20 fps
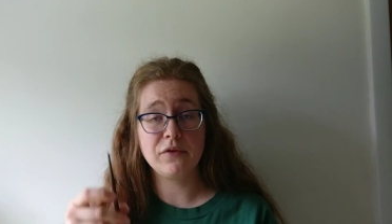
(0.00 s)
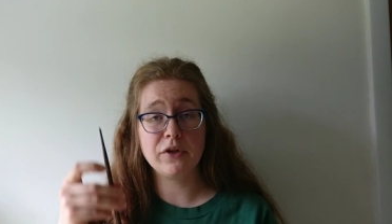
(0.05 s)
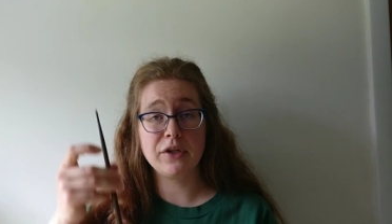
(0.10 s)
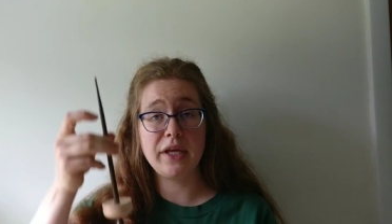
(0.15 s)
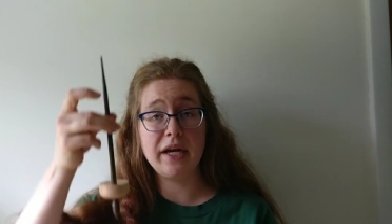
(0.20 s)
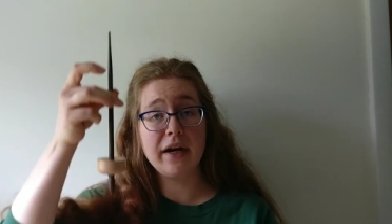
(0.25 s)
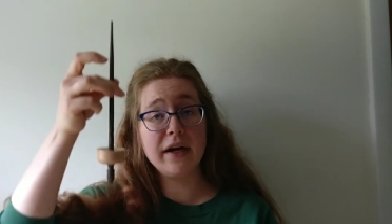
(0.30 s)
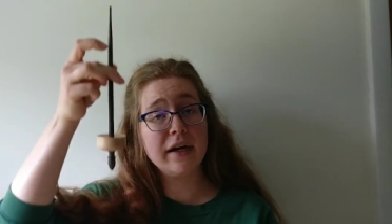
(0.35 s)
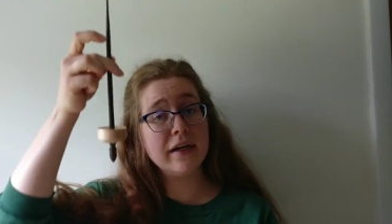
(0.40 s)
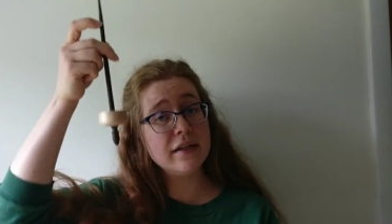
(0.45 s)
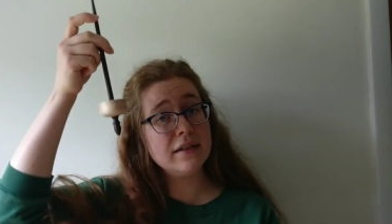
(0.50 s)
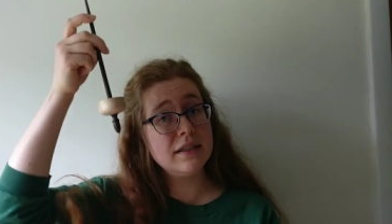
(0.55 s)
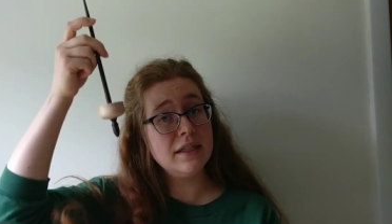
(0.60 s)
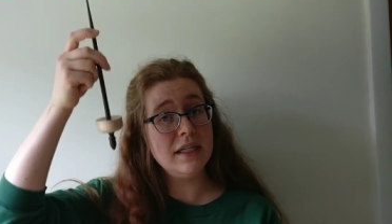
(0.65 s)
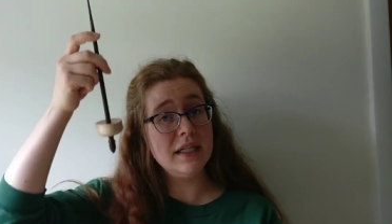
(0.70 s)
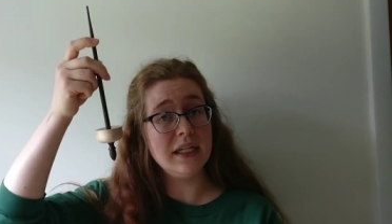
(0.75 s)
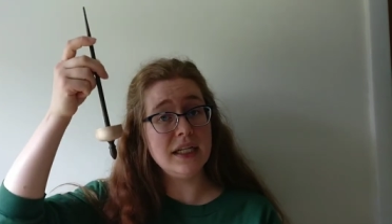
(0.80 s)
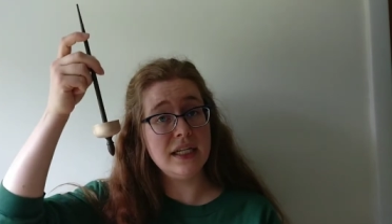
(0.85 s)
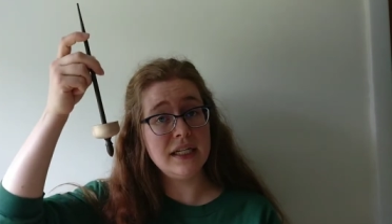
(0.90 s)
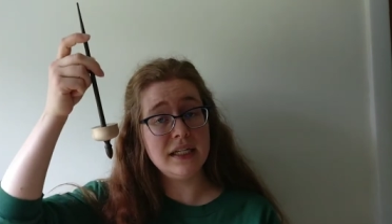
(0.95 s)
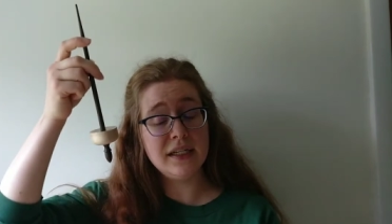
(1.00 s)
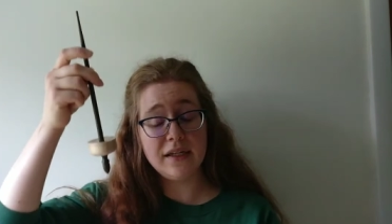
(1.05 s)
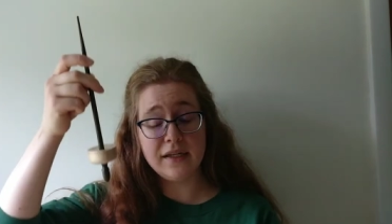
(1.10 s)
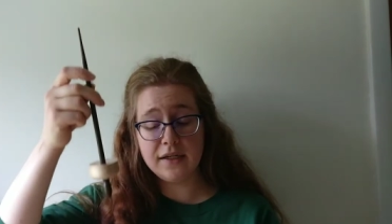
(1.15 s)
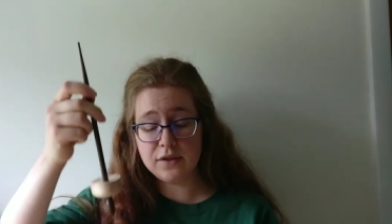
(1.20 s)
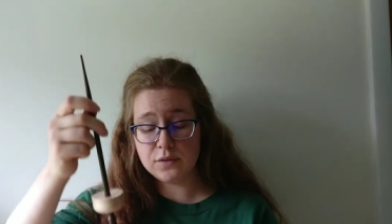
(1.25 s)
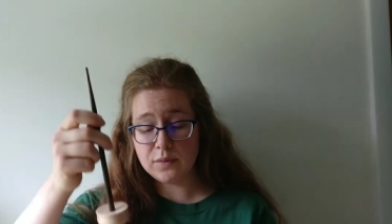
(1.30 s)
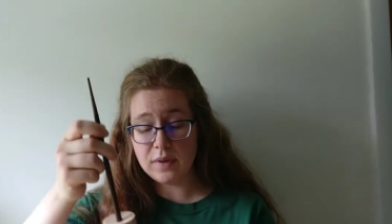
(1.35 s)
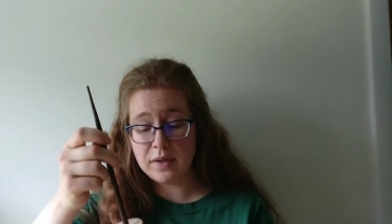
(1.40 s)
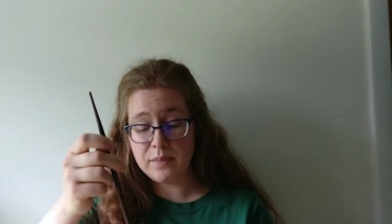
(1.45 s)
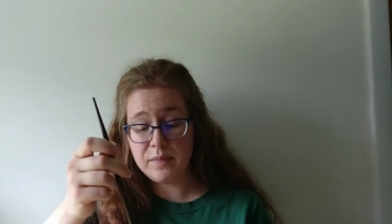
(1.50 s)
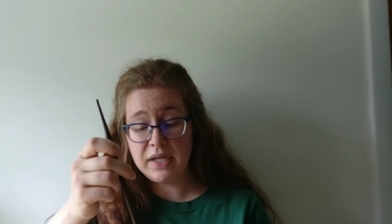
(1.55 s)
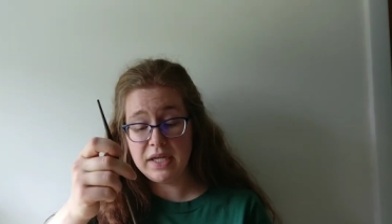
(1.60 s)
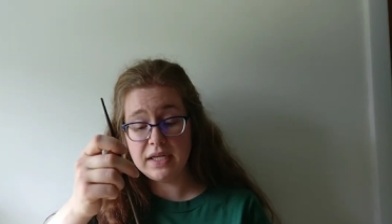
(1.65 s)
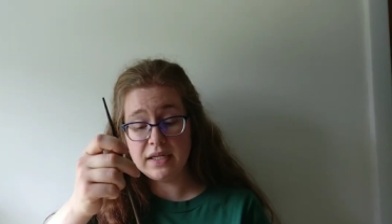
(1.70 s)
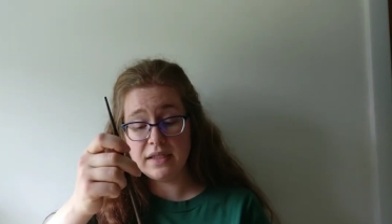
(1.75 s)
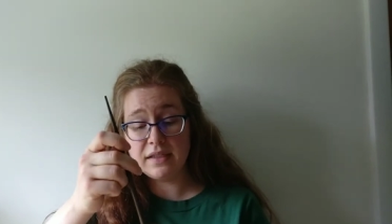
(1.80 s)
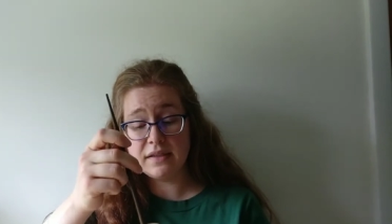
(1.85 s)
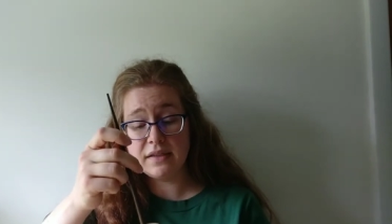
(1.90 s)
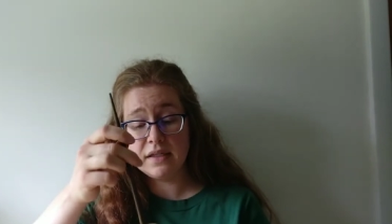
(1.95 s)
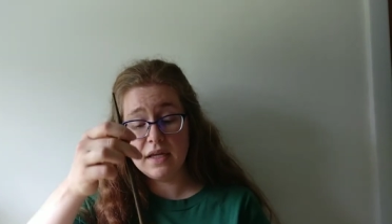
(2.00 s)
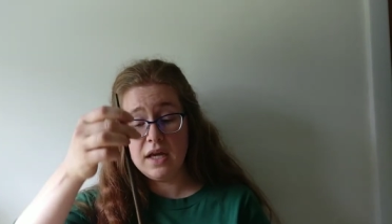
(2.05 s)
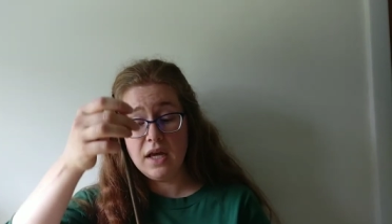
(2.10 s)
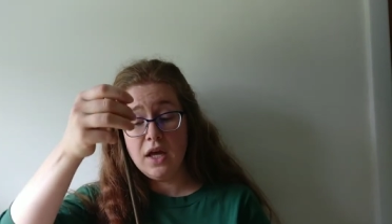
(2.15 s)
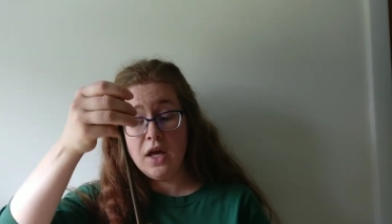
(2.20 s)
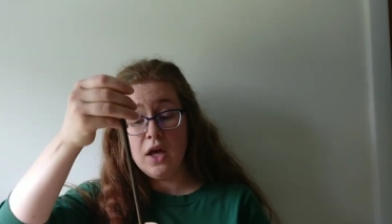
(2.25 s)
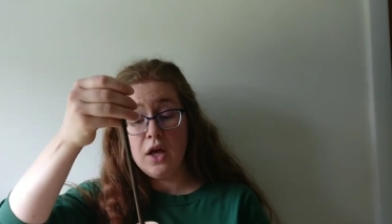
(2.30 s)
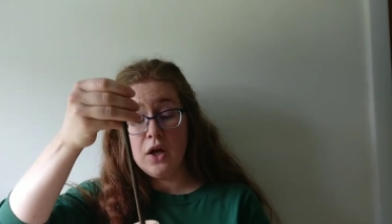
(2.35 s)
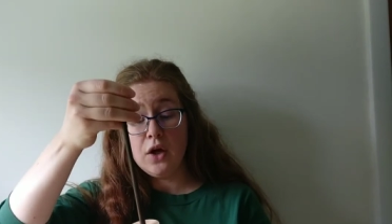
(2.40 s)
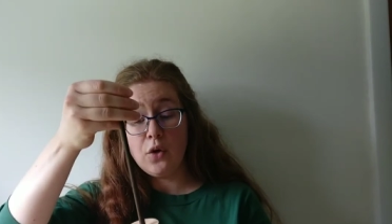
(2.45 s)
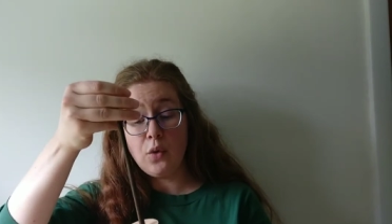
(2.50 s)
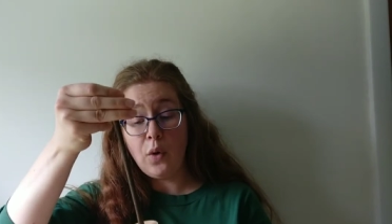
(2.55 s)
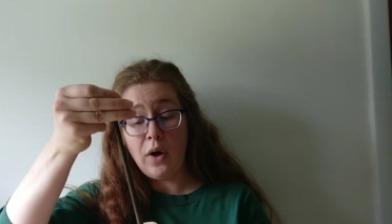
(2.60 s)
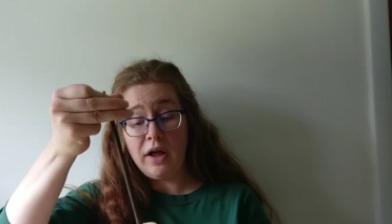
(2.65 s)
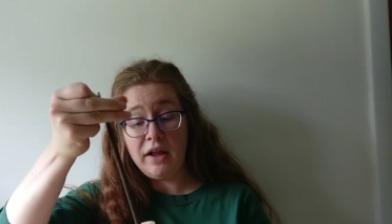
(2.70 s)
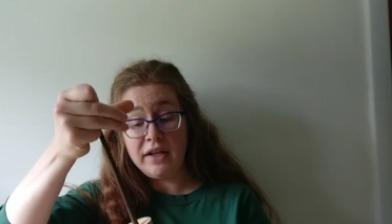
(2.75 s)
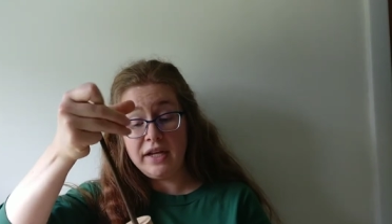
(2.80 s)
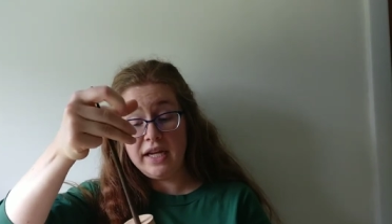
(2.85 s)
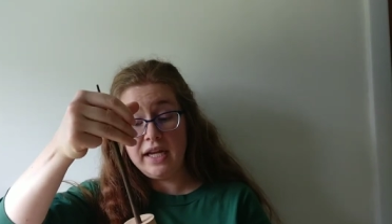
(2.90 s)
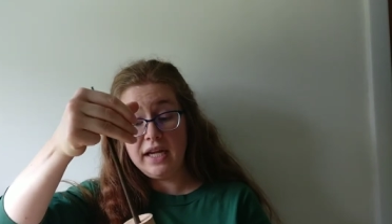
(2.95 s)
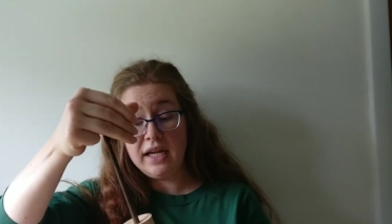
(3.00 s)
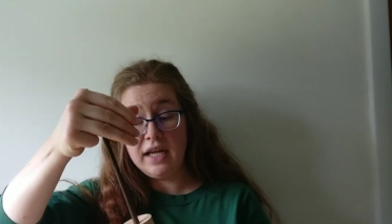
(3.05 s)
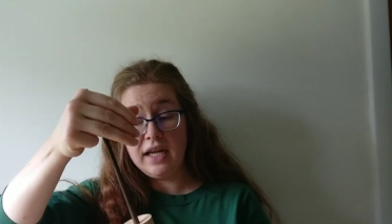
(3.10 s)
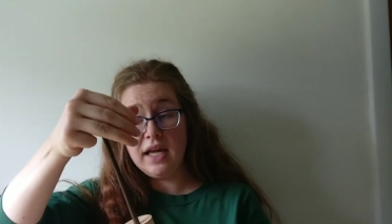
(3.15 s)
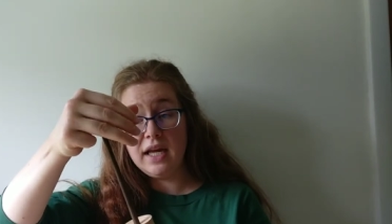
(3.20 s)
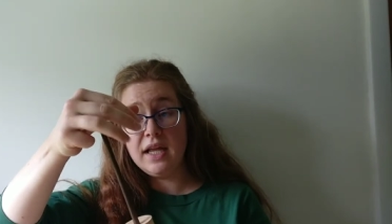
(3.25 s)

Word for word: of where they are, and Enid is one, because quality,